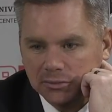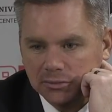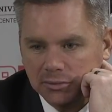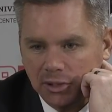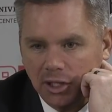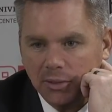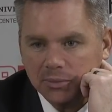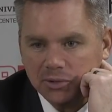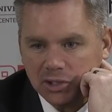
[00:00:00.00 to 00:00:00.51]

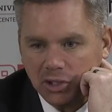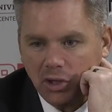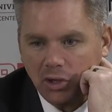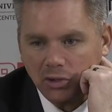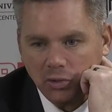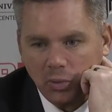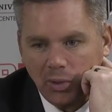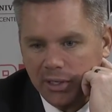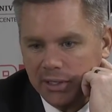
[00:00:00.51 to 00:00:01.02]
lumps
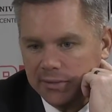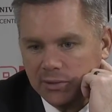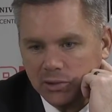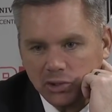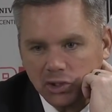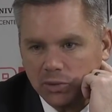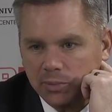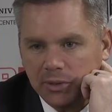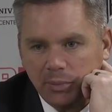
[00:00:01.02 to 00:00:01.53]
along the way, and there's
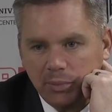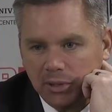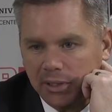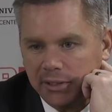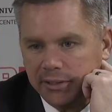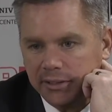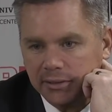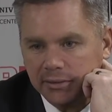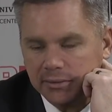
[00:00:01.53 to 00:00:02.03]
going to be
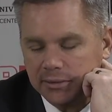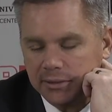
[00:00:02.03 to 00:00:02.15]
plenty.